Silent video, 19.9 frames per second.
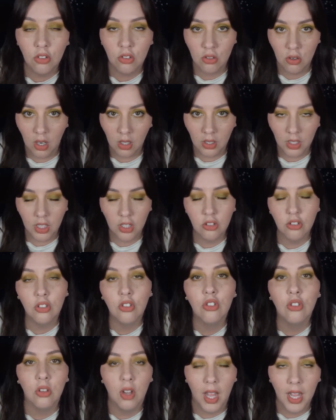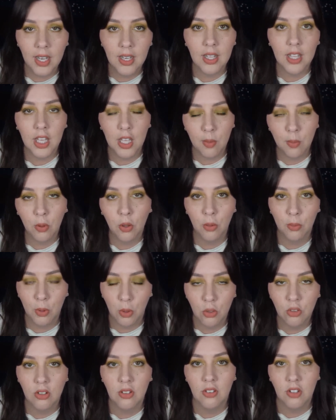struggling and she's trying to keep her
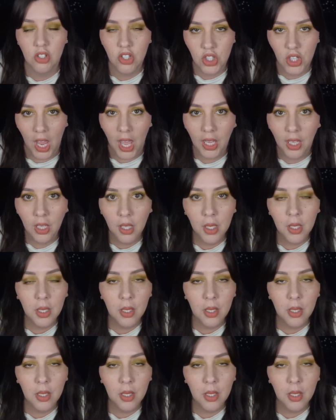emotions in check,